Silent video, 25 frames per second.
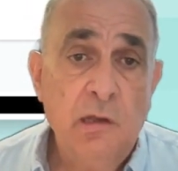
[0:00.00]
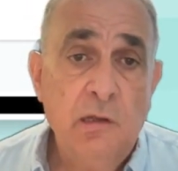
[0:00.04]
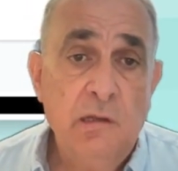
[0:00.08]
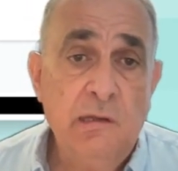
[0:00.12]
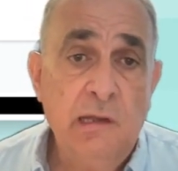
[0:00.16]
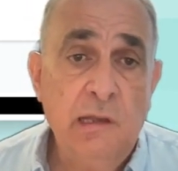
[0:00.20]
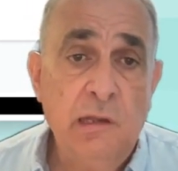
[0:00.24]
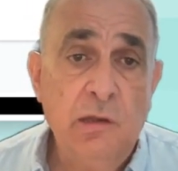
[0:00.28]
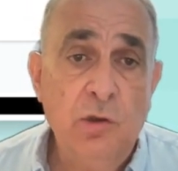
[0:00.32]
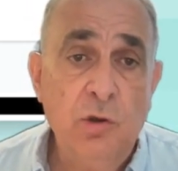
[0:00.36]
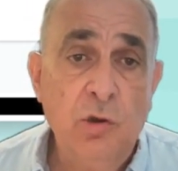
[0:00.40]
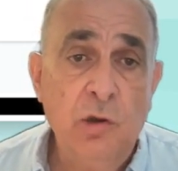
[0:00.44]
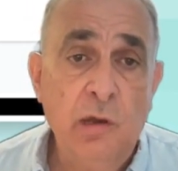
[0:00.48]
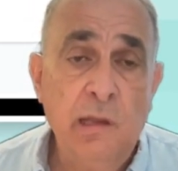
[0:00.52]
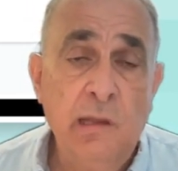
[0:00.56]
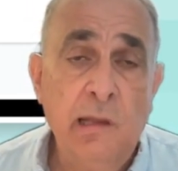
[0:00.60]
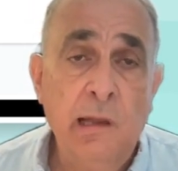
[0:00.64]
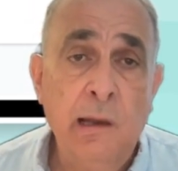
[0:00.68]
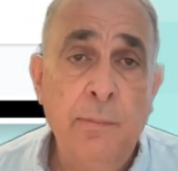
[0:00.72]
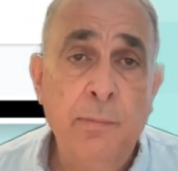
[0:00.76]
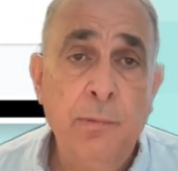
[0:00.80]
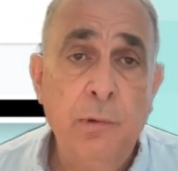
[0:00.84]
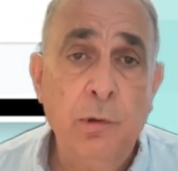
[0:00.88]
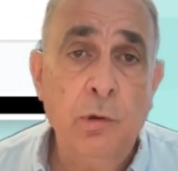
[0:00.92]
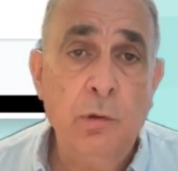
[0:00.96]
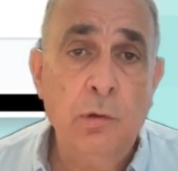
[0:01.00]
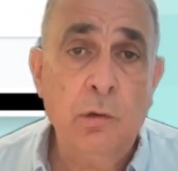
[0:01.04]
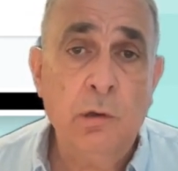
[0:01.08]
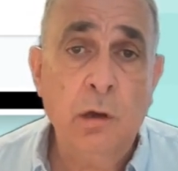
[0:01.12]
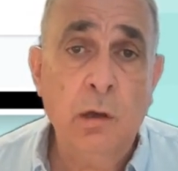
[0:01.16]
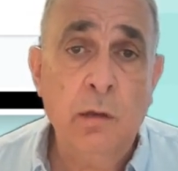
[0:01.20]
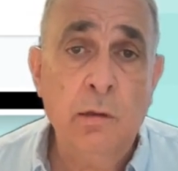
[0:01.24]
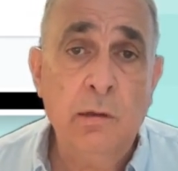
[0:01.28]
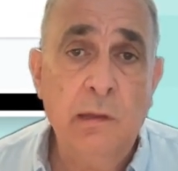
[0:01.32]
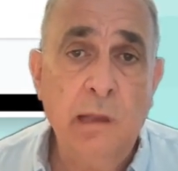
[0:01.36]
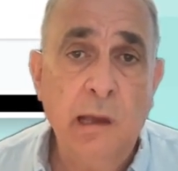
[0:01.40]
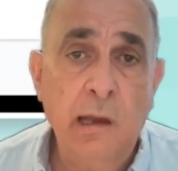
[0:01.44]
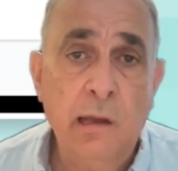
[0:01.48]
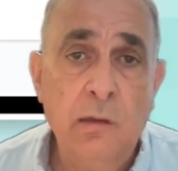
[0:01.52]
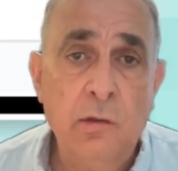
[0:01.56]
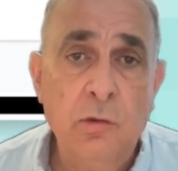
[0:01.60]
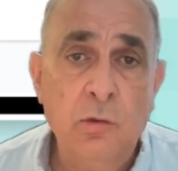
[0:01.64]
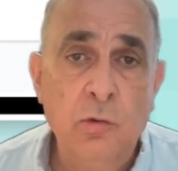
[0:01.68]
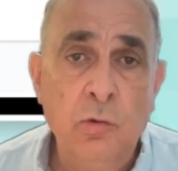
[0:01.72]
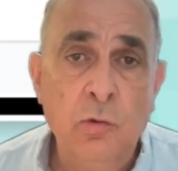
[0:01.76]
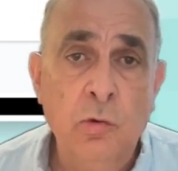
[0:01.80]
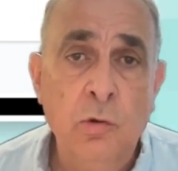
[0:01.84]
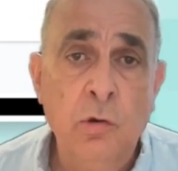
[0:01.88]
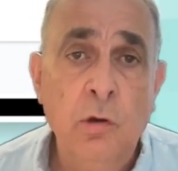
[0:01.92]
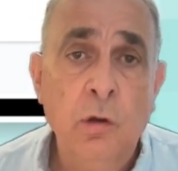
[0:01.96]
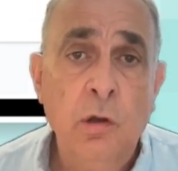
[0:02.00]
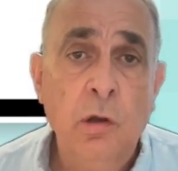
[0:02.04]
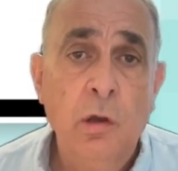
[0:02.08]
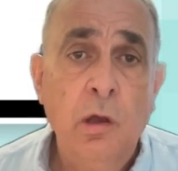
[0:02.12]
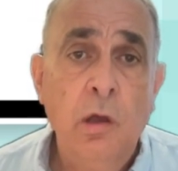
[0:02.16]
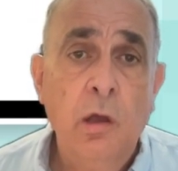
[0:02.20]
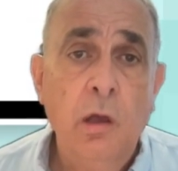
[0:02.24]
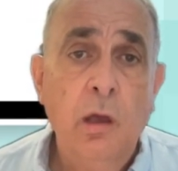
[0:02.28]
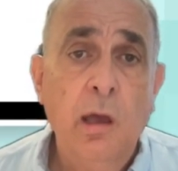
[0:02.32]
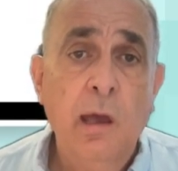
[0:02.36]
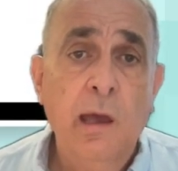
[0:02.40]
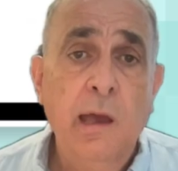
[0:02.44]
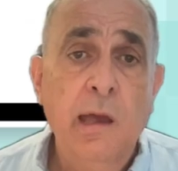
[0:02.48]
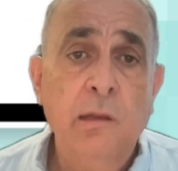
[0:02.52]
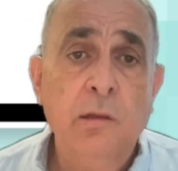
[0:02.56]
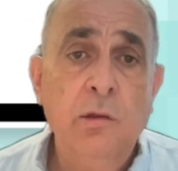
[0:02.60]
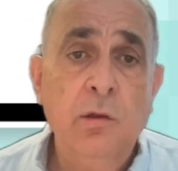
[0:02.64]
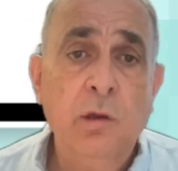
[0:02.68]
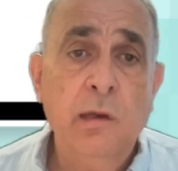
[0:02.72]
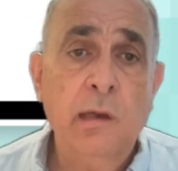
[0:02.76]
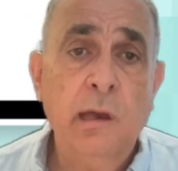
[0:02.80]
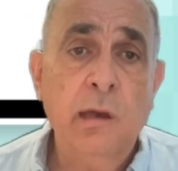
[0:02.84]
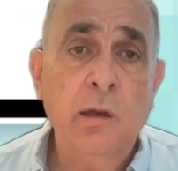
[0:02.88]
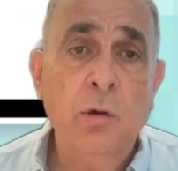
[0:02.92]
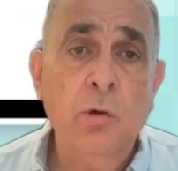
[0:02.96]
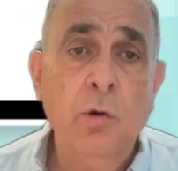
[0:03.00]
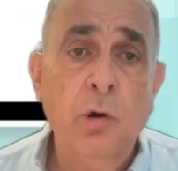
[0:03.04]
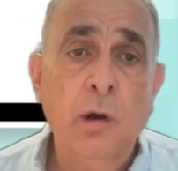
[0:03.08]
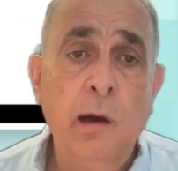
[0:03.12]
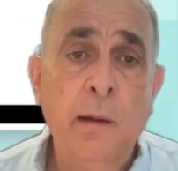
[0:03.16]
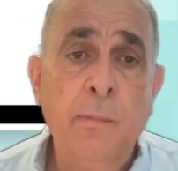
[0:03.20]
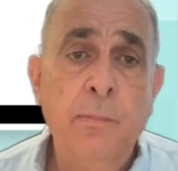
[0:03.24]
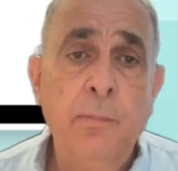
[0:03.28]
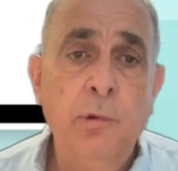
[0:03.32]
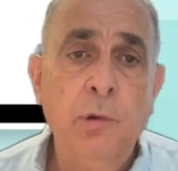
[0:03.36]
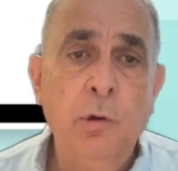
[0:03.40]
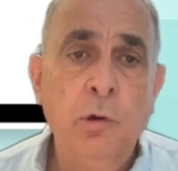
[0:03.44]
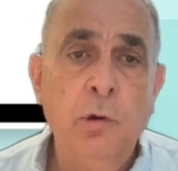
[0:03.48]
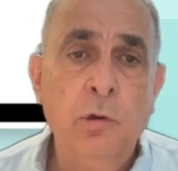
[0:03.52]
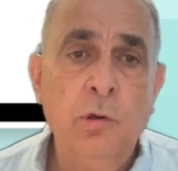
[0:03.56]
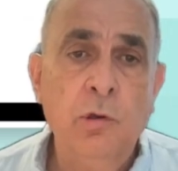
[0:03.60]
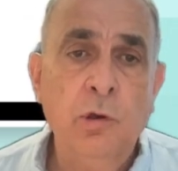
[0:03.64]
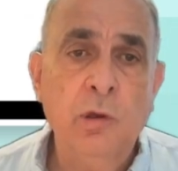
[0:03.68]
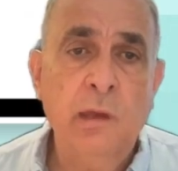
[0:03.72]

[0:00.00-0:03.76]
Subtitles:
that you can upload contact to, and you can go upload.